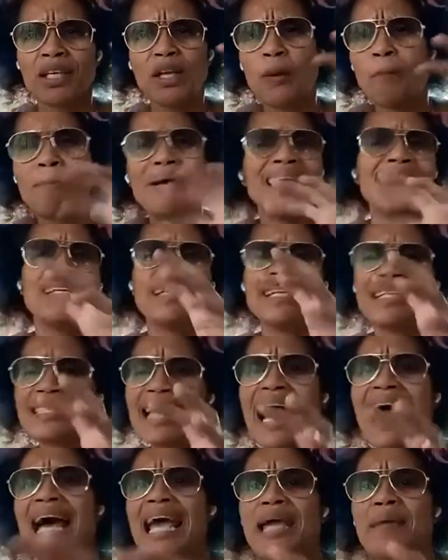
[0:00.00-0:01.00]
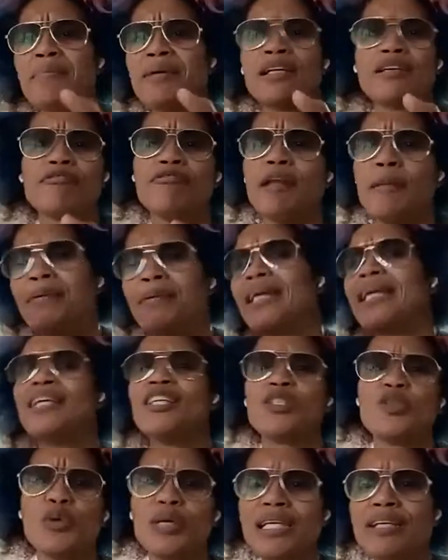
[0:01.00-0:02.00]
you know, bending time and
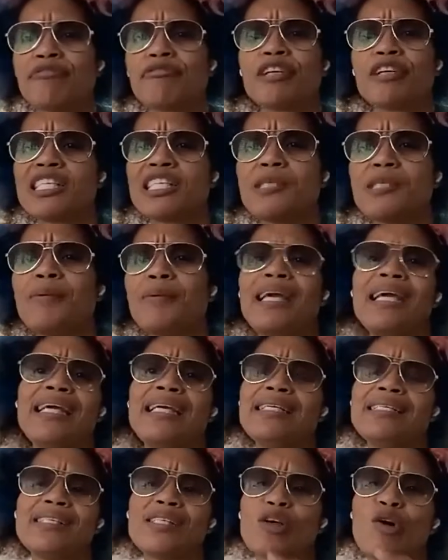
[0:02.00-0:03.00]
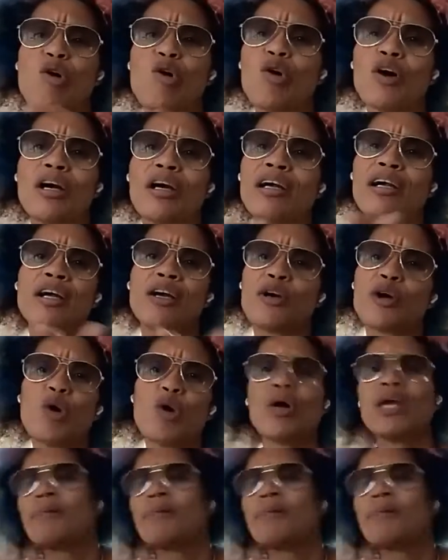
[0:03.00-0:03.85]
flipping into a different space or